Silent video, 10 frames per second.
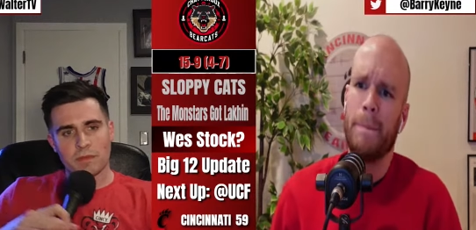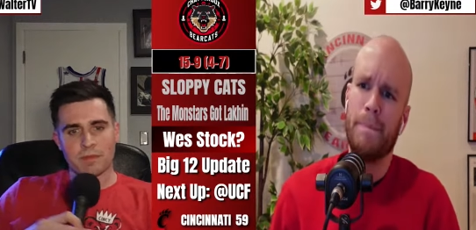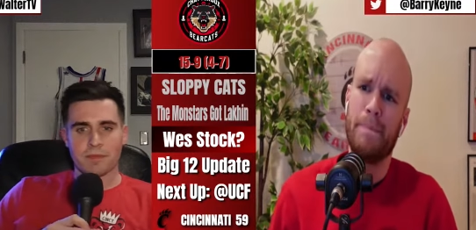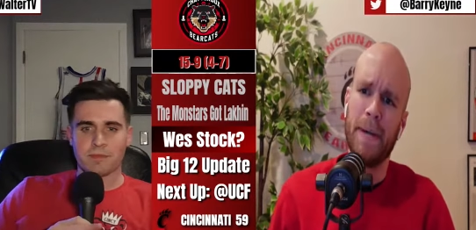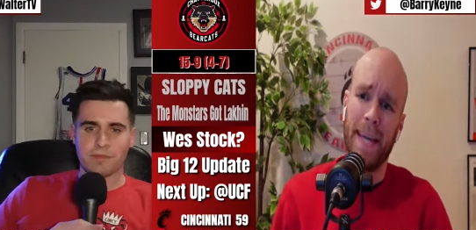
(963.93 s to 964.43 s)

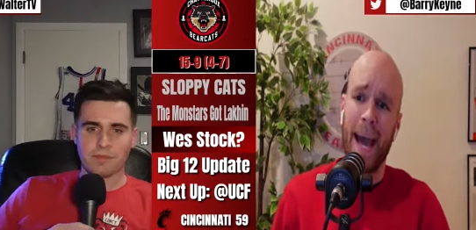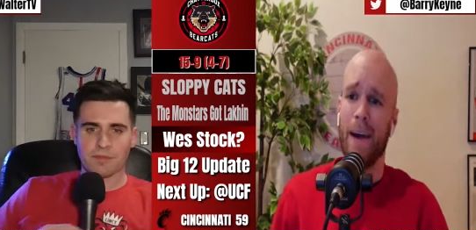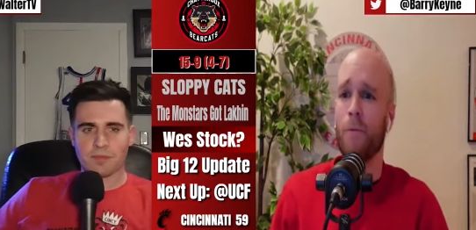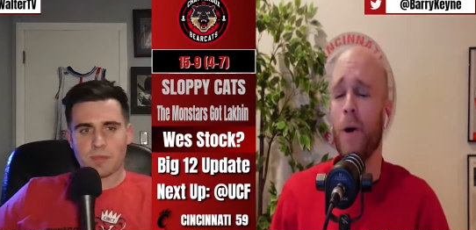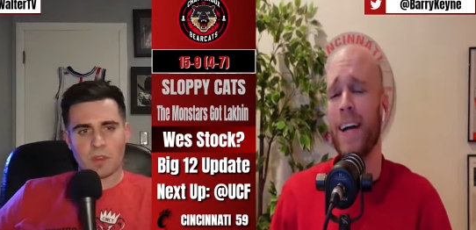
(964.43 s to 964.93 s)
Speaker 1: But yeah,
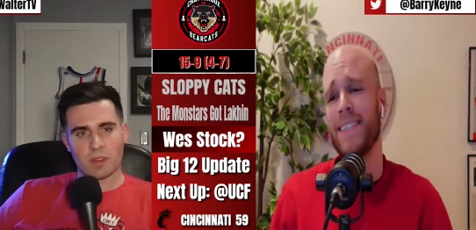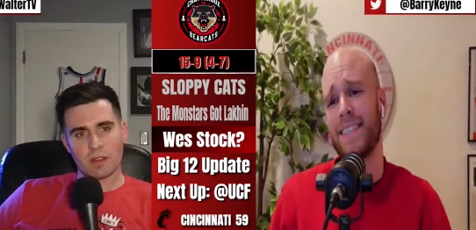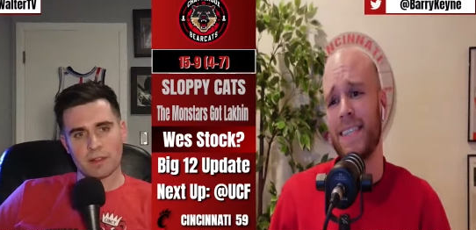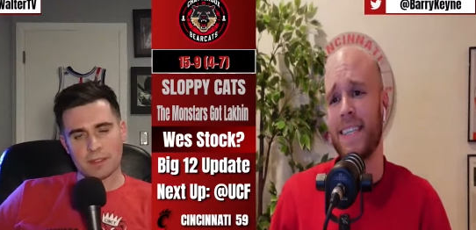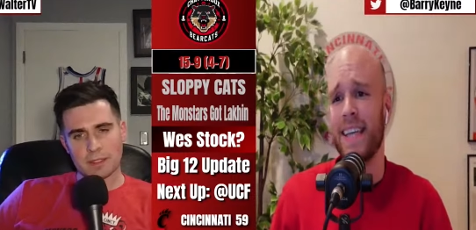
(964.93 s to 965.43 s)
Wes,
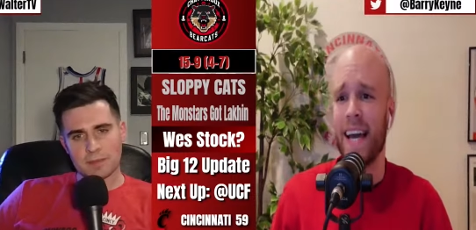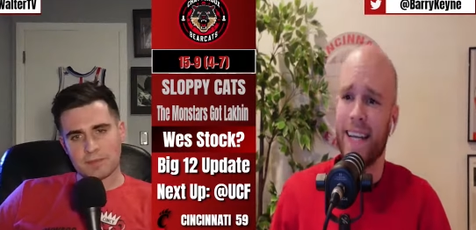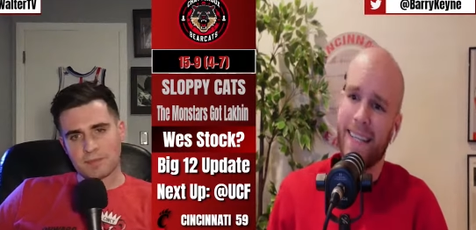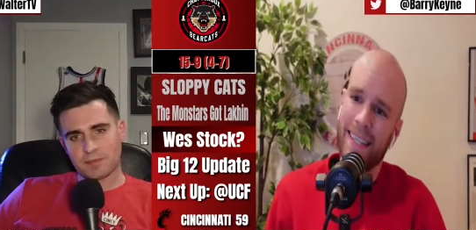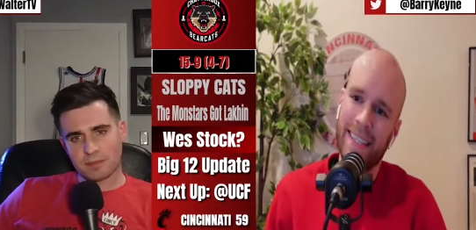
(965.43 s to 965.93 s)
he's got
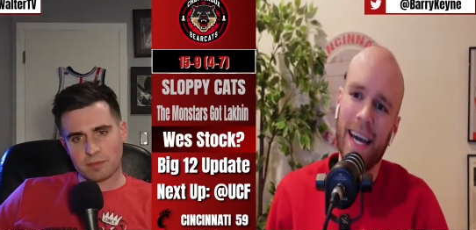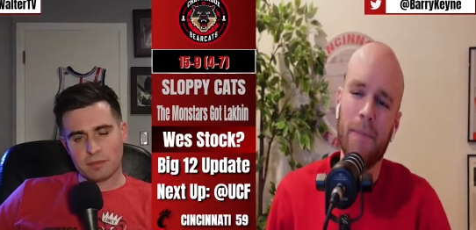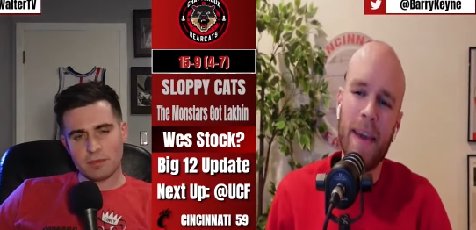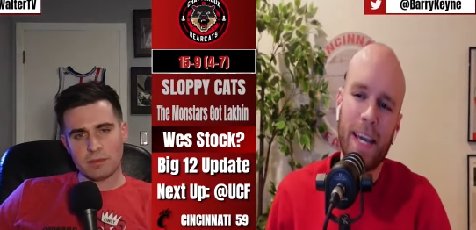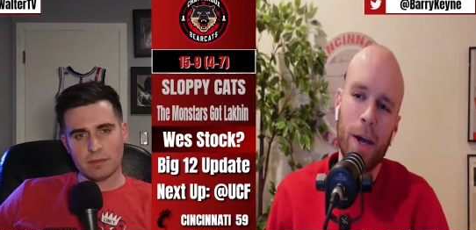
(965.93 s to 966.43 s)
to
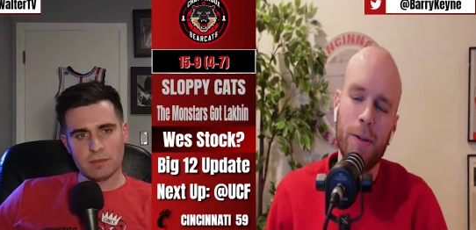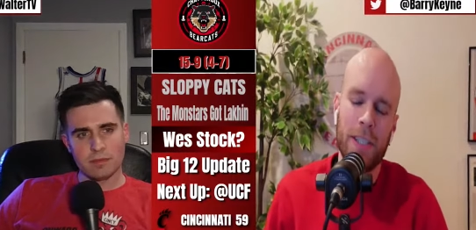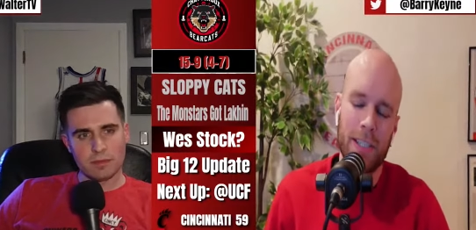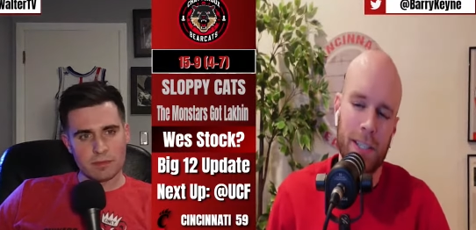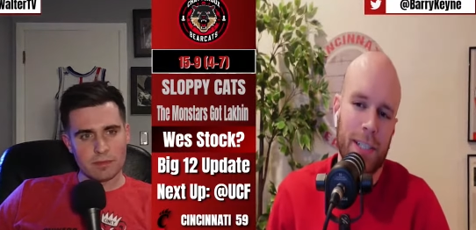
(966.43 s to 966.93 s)
make coaching
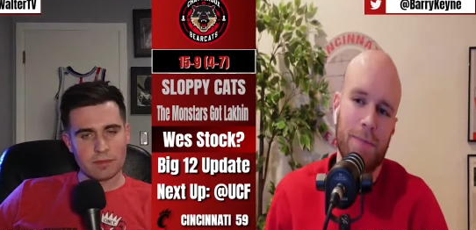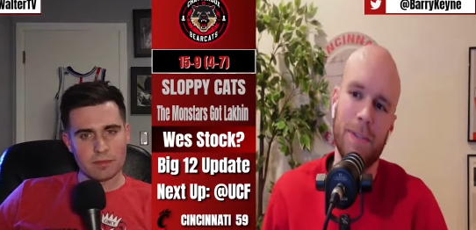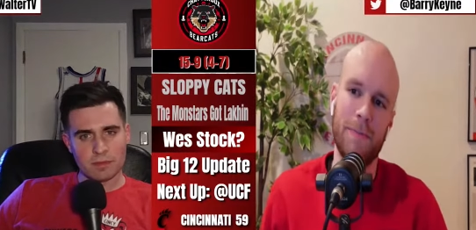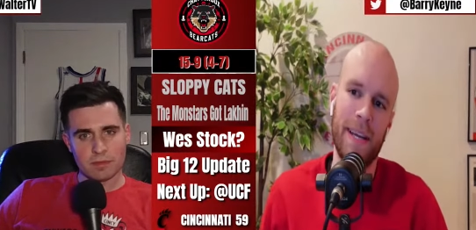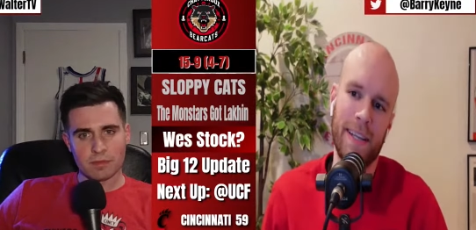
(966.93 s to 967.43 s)

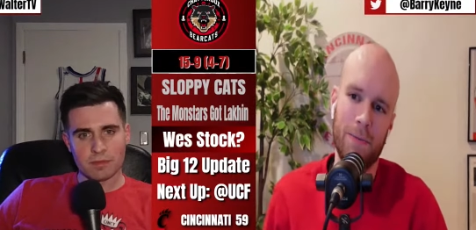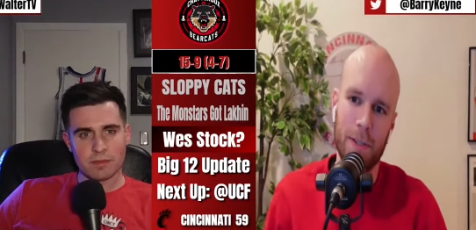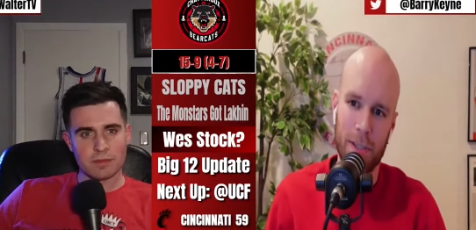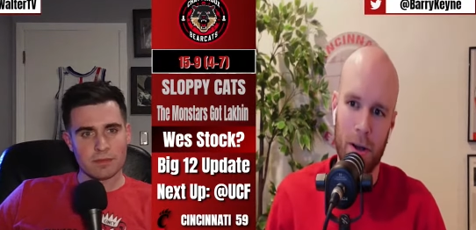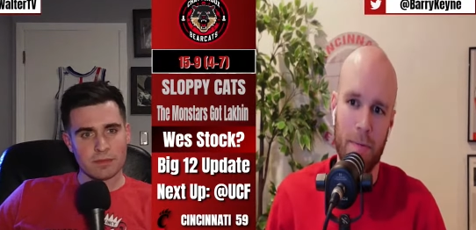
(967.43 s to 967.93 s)
adjustments, man. That's what
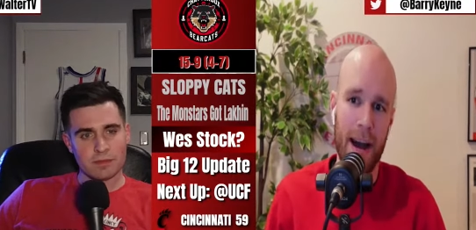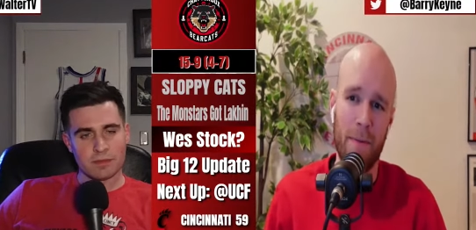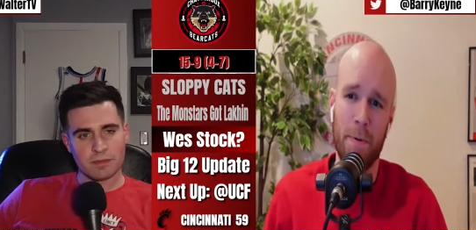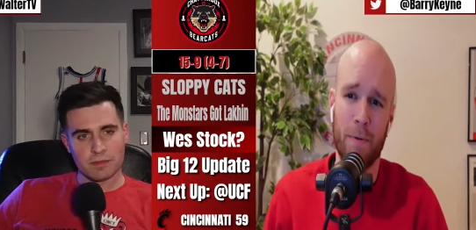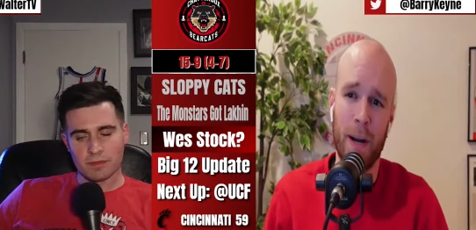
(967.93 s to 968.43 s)
it's all about.
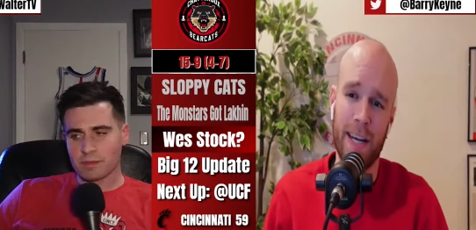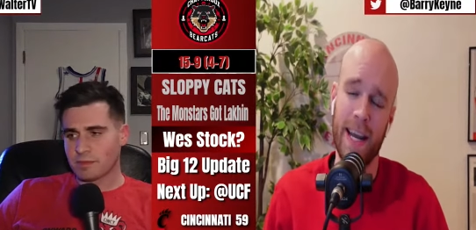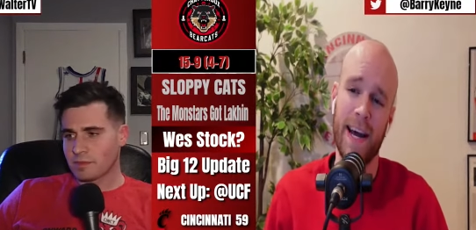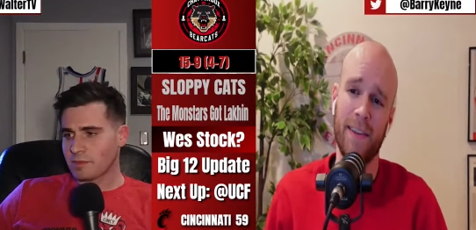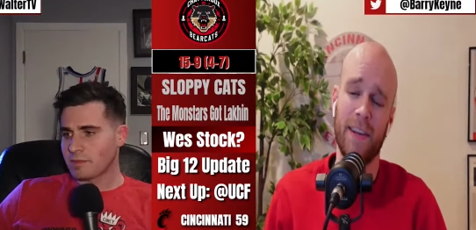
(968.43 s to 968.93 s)
But right
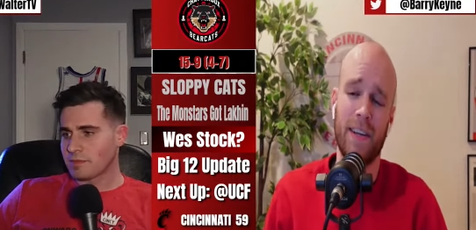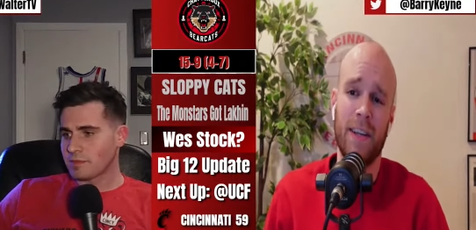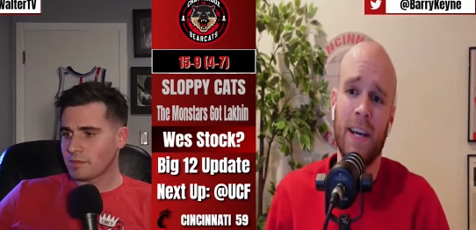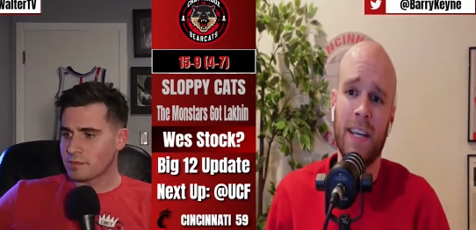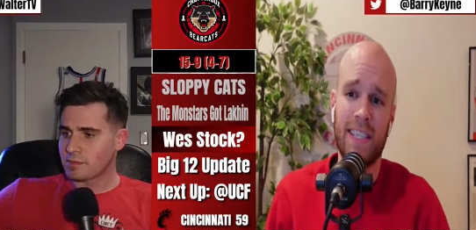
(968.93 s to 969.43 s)
now, the
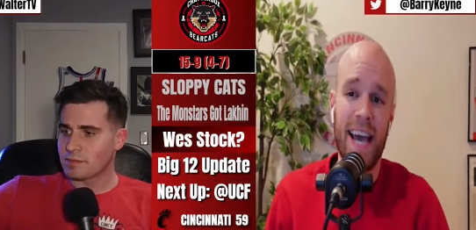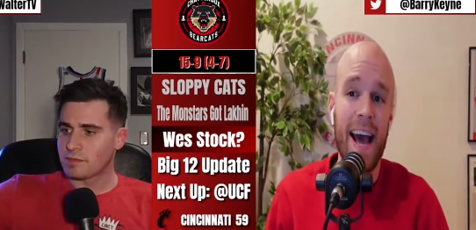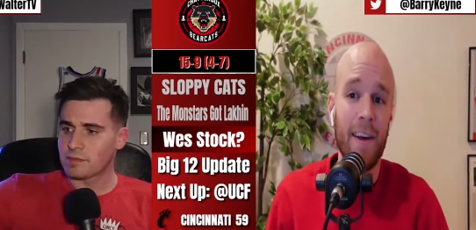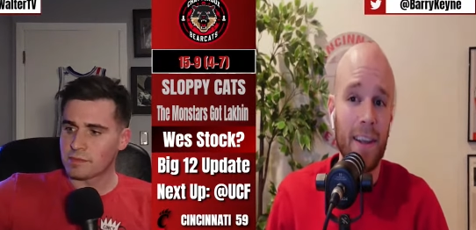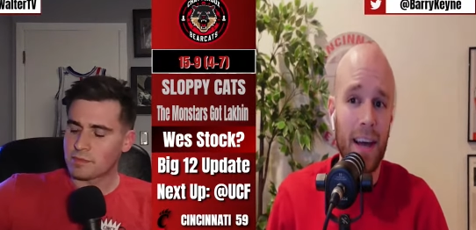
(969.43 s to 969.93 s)

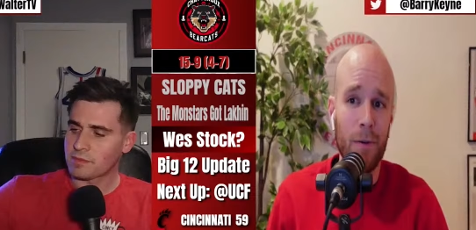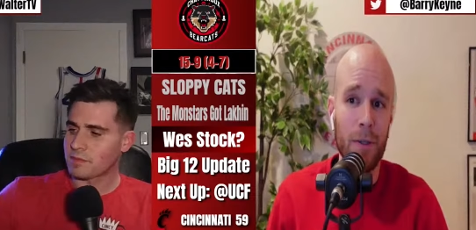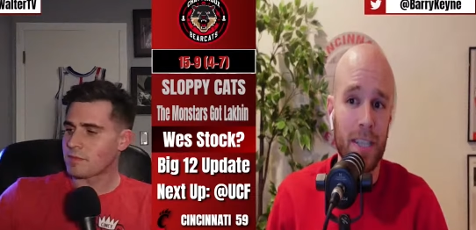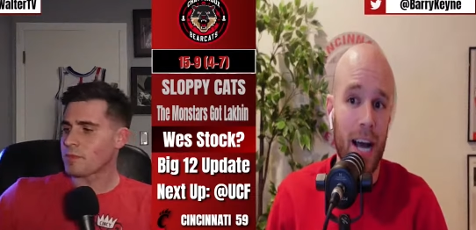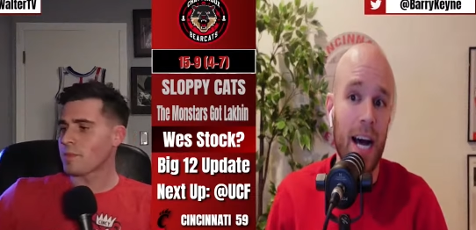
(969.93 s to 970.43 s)
talent level
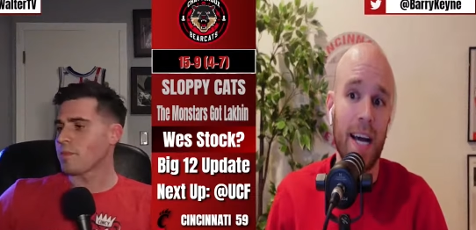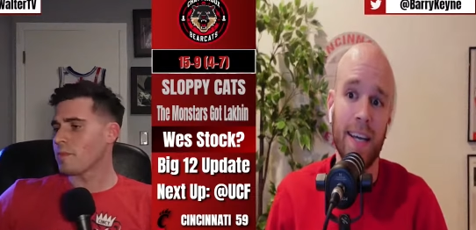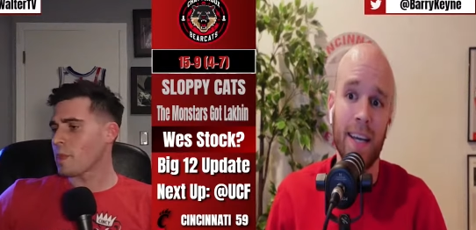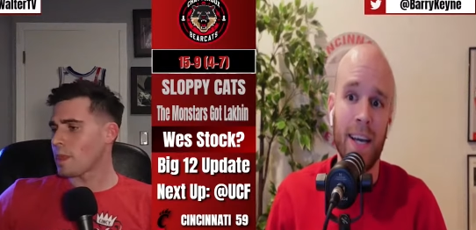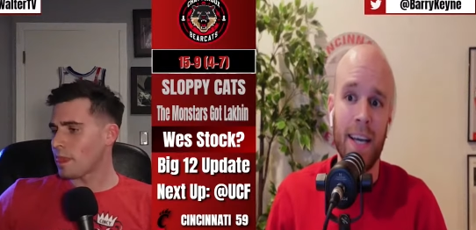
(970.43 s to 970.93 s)
is high.
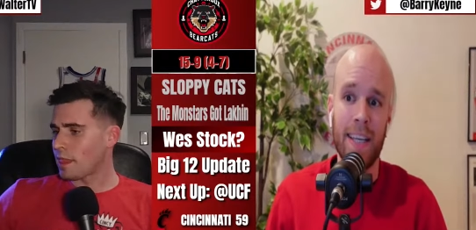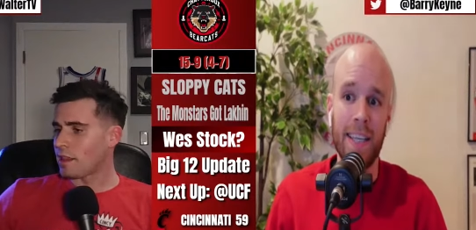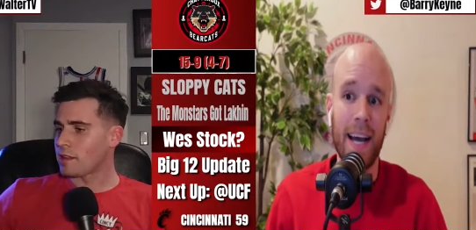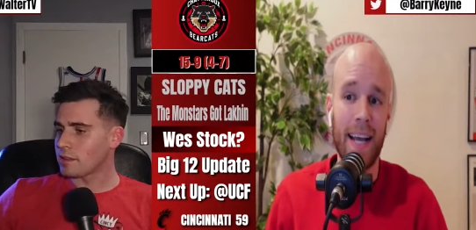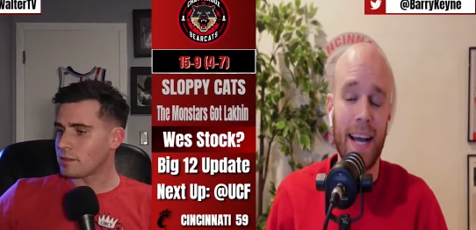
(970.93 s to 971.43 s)
You
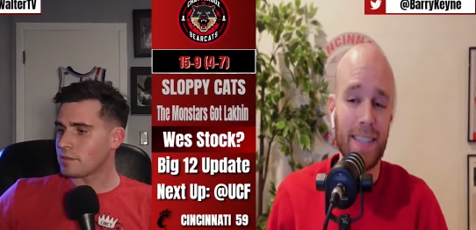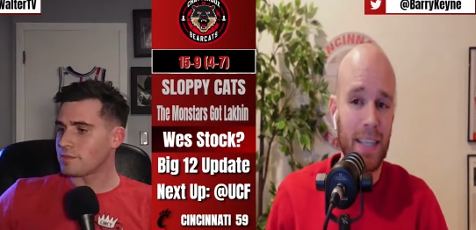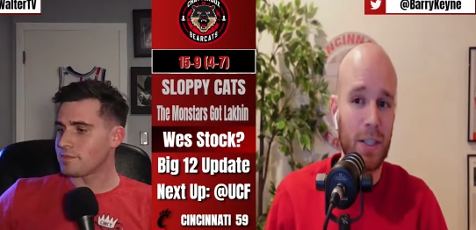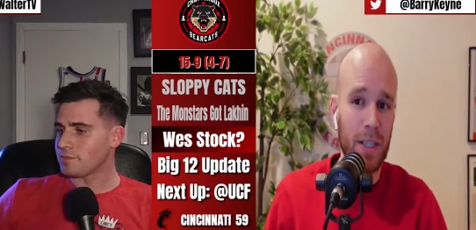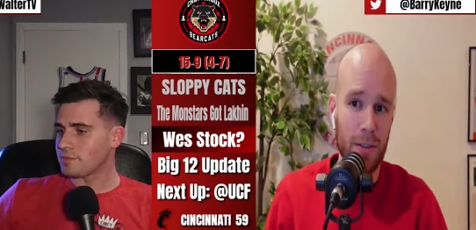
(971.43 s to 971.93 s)
got guys like
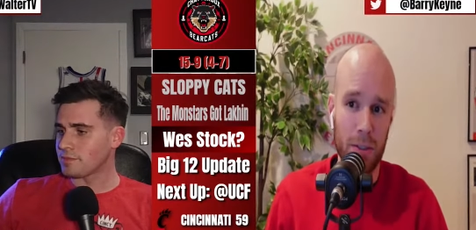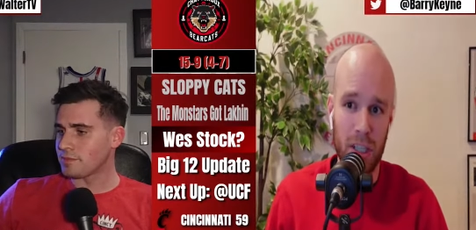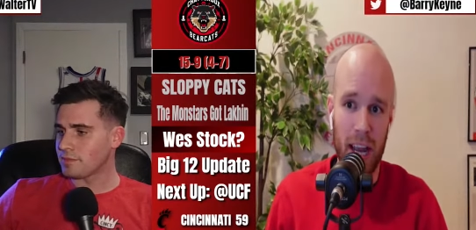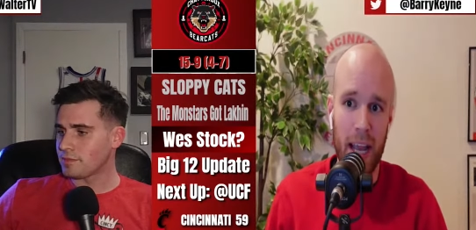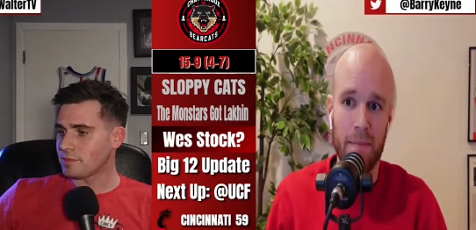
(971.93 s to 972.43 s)
Jizzle James,